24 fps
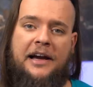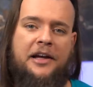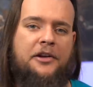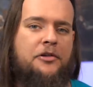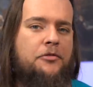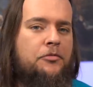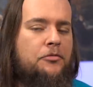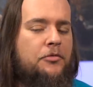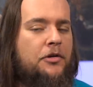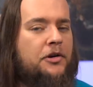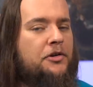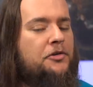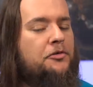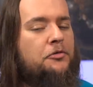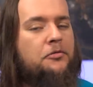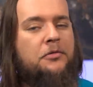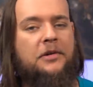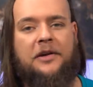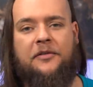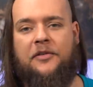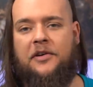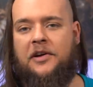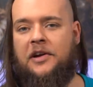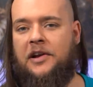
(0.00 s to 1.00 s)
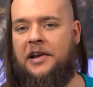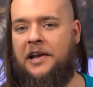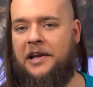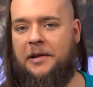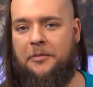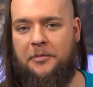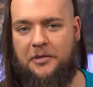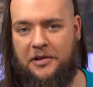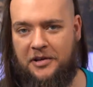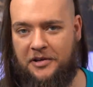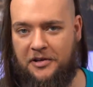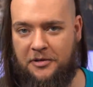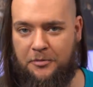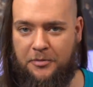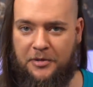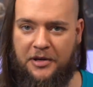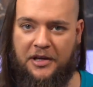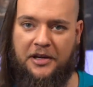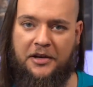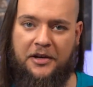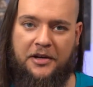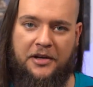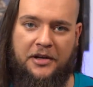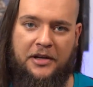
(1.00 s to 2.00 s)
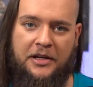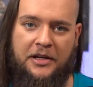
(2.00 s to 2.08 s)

And Russell never claimed it to be.